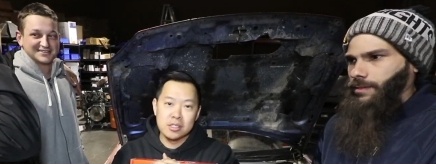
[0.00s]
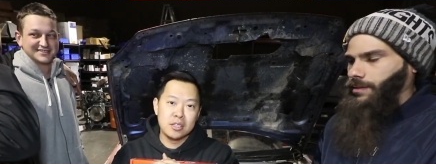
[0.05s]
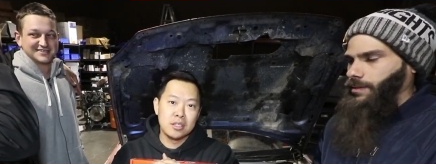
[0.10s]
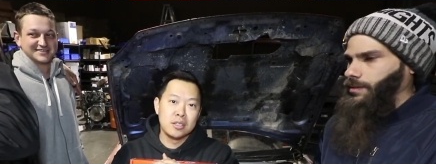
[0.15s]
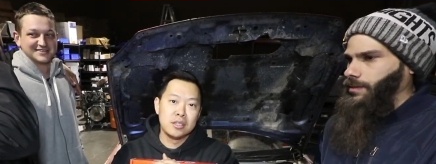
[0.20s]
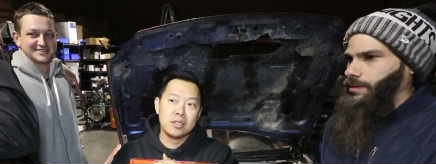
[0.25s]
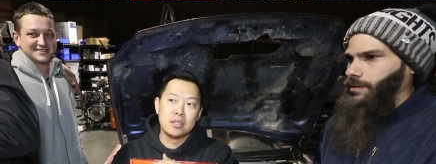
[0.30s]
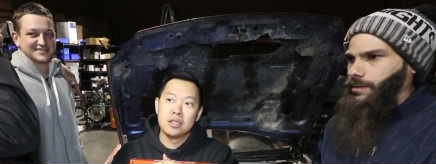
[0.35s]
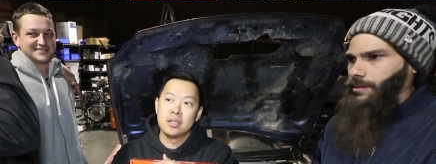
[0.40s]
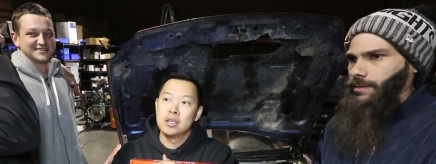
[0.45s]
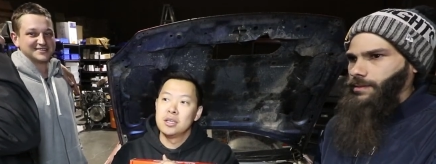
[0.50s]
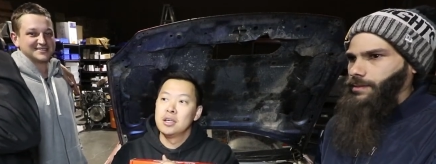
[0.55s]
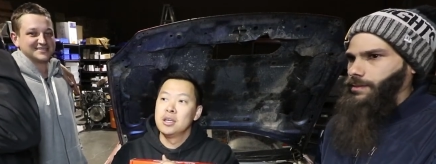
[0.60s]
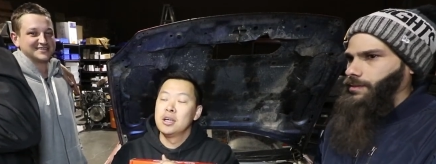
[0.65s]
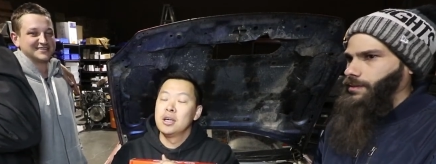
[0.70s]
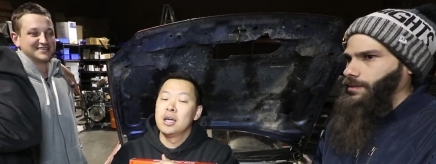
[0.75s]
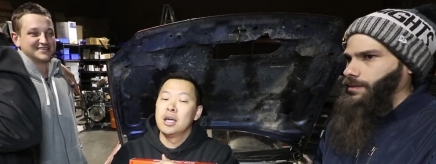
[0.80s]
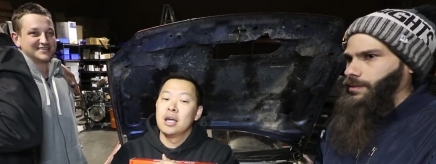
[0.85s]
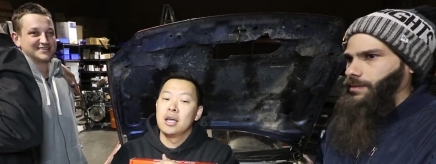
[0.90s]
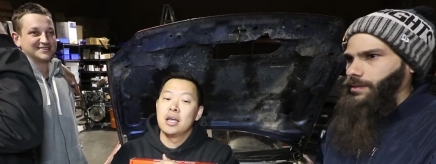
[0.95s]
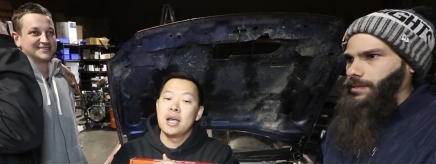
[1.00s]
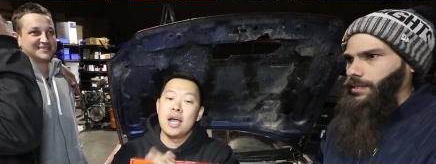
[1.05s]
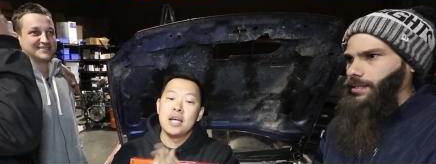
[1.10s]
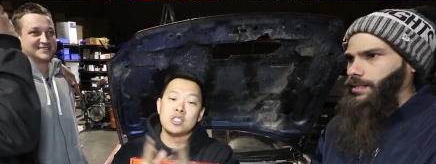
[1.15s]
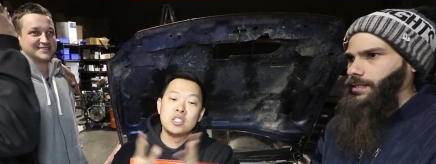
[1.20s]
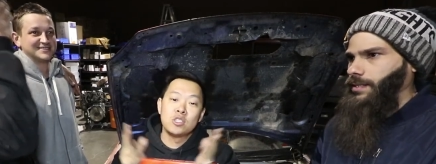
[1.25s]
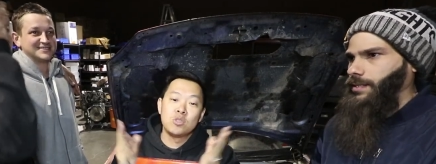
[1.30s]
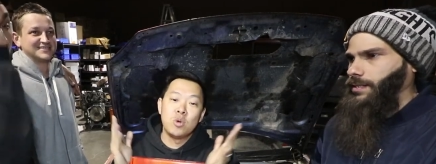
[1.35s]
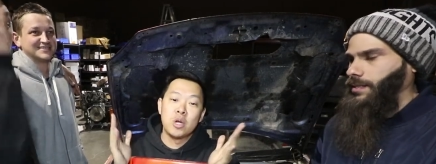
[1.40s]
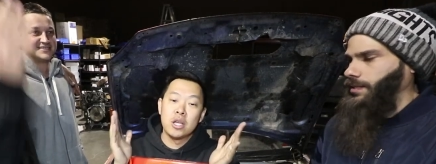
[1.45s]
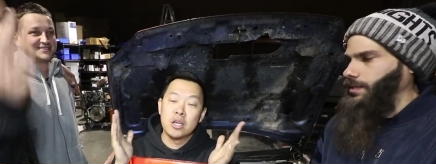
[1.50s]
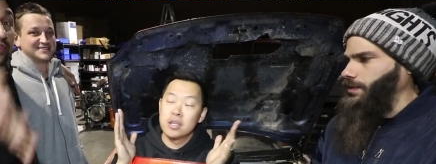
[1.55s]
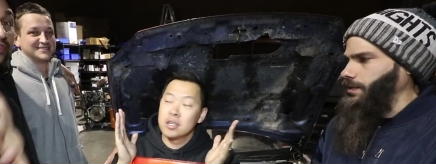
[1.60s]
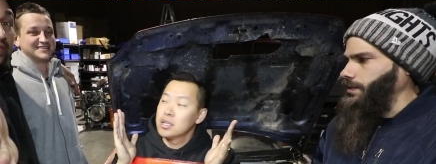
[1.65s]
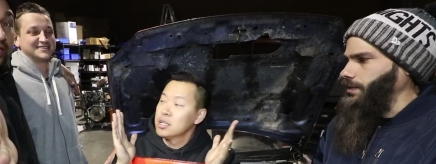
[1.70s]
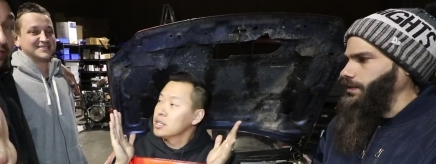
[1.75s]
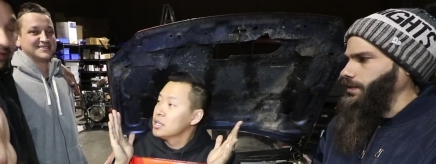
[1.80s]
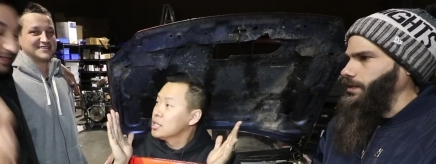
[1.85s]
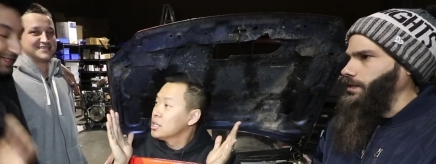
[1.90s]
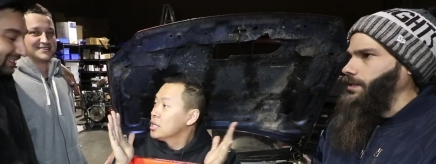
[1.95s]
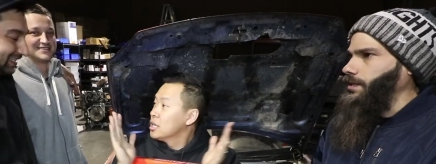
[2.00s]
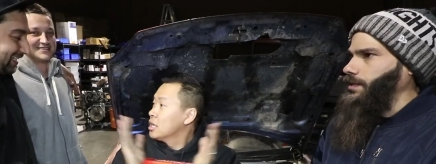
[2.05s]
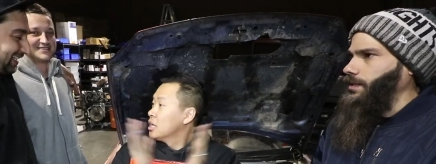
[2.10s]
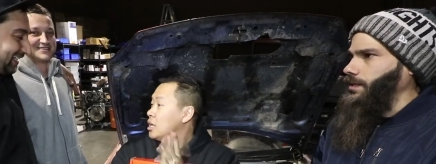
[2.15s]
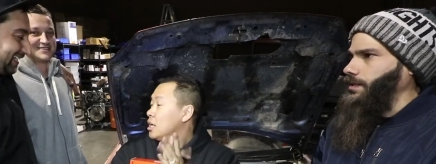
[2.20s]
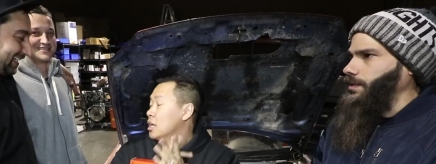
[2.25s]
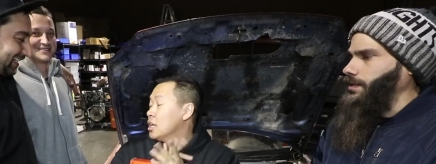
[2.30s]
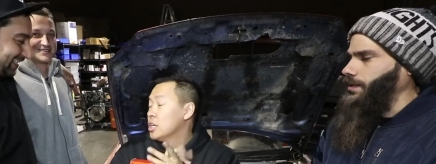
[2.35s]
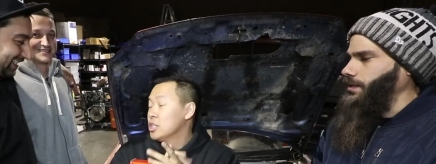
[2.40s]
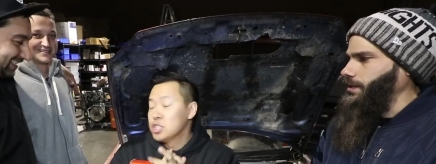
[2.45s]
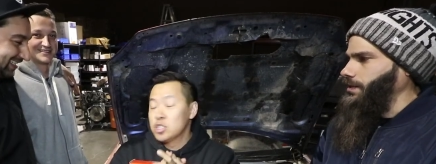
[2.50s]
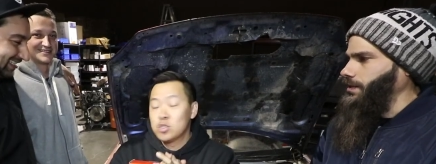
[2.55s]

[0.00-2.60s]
Speaker 1: Insane, insane. Guys, all wanna, worth it.